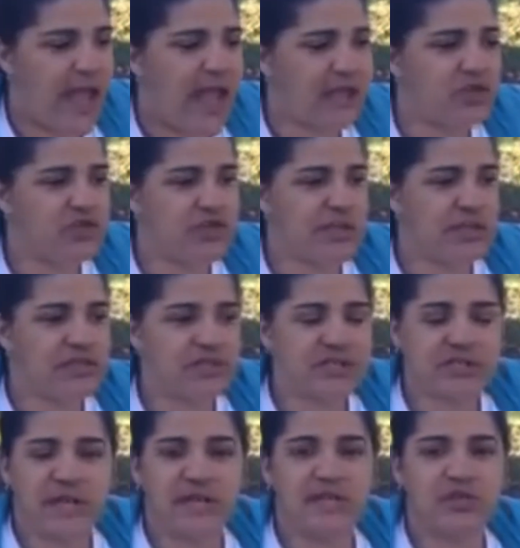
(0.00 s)
The
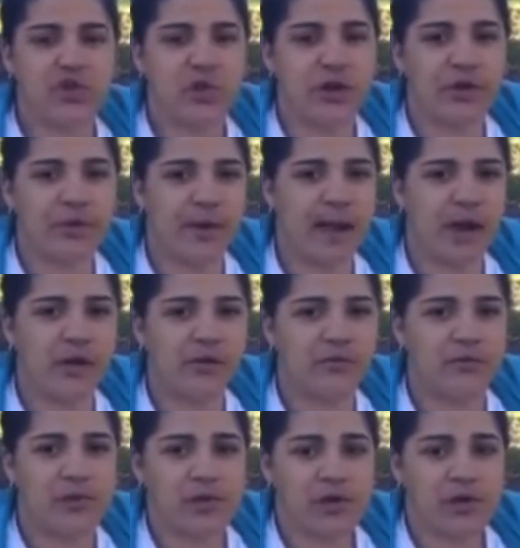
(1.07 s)
accusations that he's going around